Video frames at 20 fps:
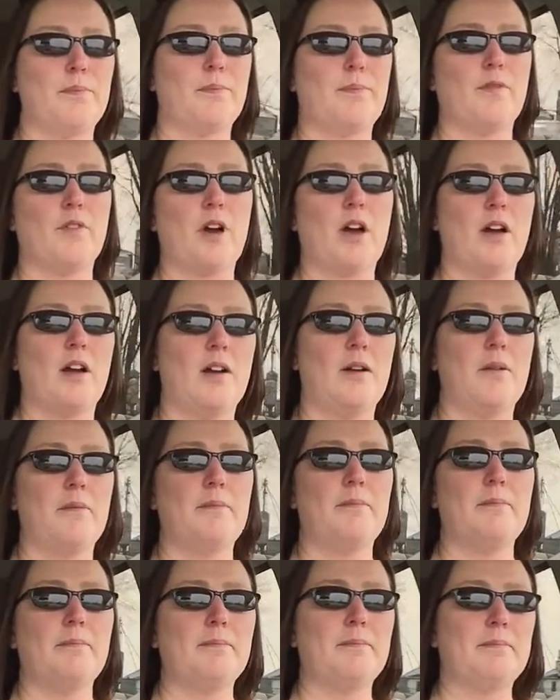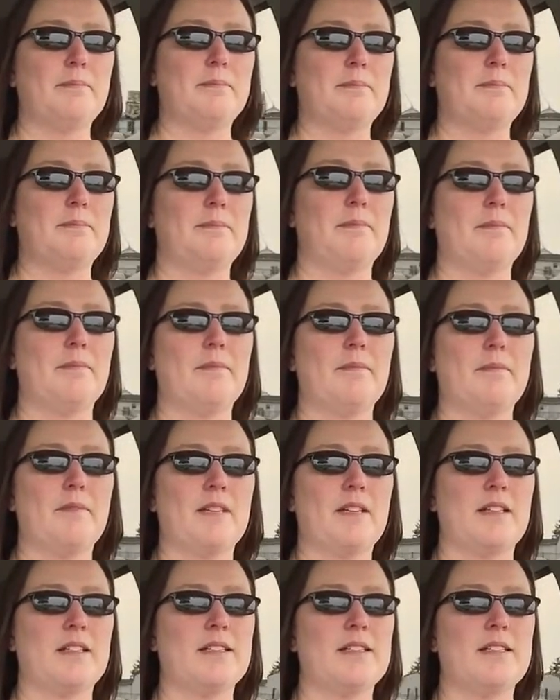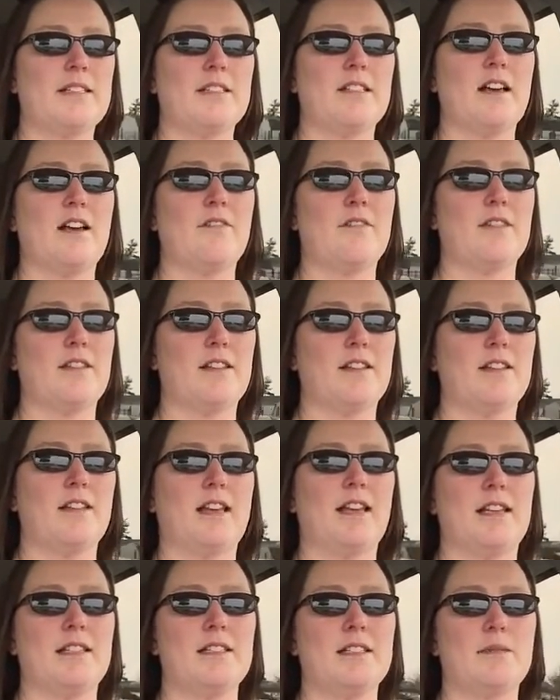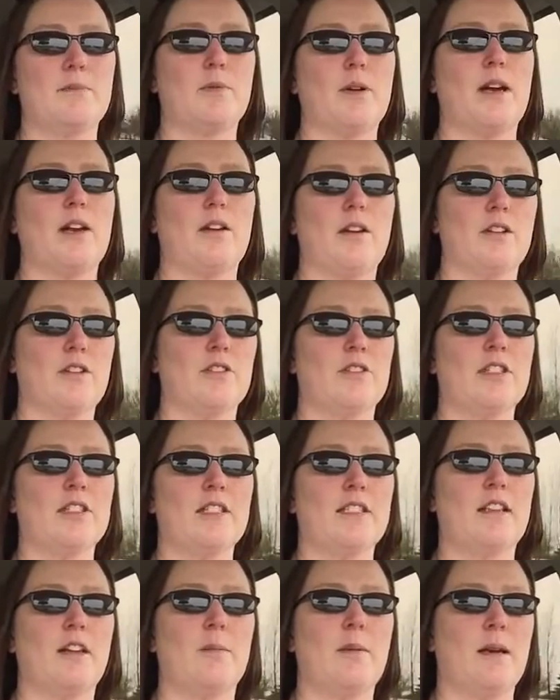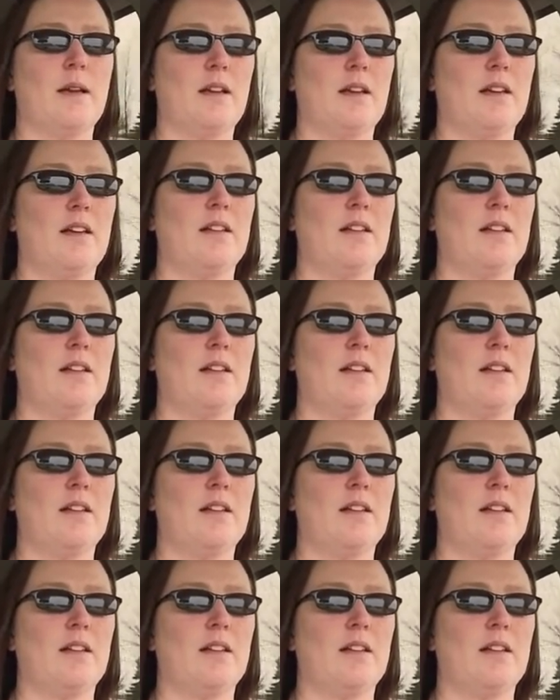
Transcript: from the stuff that they spread on your stomach,